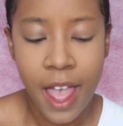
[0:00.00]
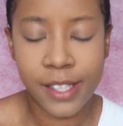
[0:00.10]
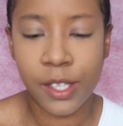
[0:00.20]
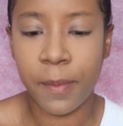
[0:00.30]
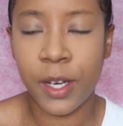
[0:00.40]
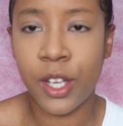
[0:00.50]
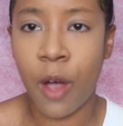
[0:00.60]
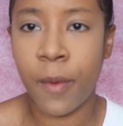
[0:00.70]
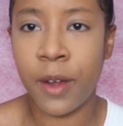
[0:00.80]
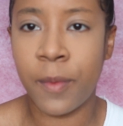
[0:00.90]
And so I'm gonna
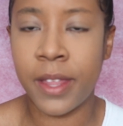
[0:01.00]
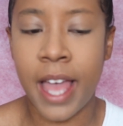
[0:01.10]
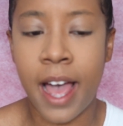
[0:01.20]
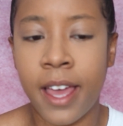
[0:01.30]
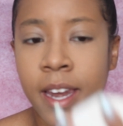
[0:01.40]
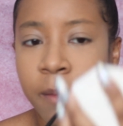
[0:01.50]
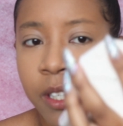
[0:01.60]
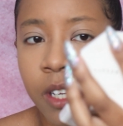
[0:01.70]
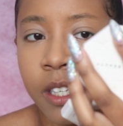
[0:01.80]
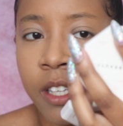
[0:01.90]
go in with that and I'm
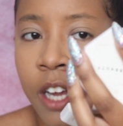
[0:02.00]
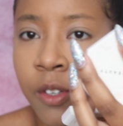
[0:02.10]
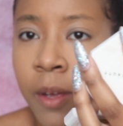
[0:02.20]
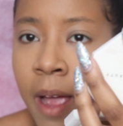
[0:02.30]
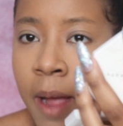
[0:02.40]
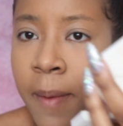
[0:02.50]
just gonna start doing my